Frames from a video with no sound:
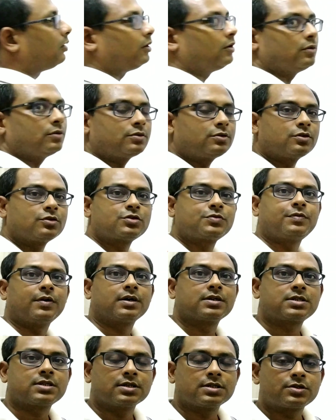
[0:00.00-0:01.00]
all those
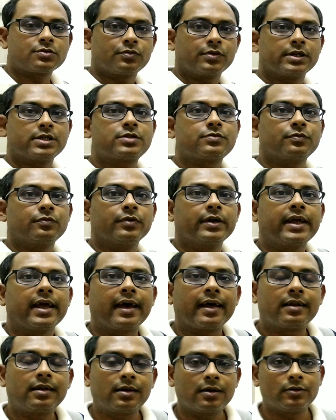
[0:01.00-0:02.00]
functions which we
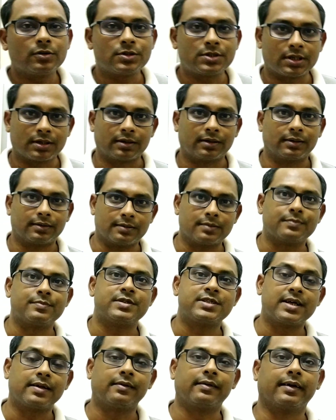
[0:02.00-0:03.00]
encounter
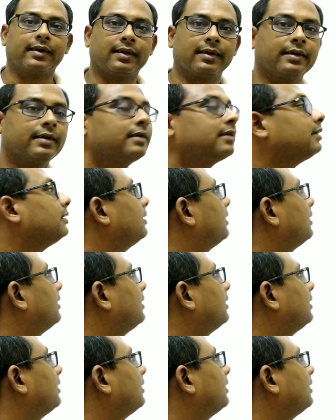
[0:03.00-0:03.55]
generally